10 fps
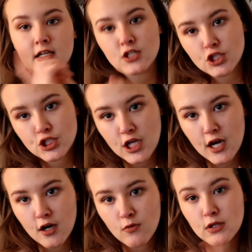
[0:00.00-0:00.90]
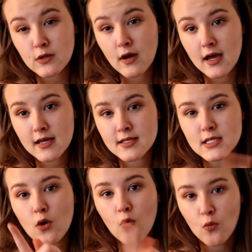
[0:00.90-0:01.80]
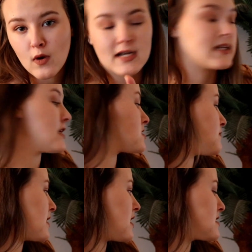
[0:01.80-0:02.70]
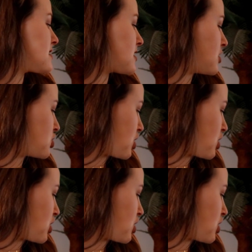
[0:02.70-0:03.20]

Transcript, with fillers: I need to share with you guys what it is because it's gonna